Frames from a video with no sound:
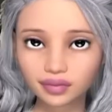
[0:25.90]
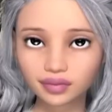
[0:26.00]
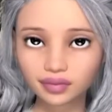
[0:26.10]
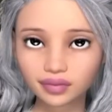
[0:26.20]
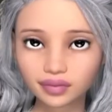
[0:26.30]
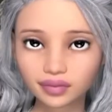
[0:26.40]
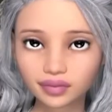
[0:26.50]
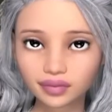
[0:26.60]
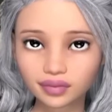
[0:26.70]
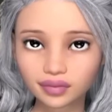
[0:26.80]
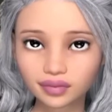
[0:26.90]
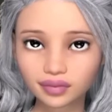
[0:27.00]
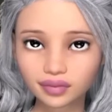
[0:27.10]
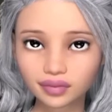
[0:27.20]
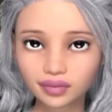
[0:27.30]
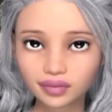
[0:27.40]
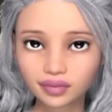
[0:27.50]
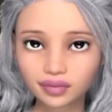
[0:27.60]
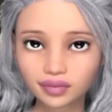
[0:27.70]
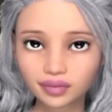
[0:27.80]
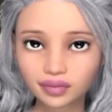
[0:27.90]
(no one is talking)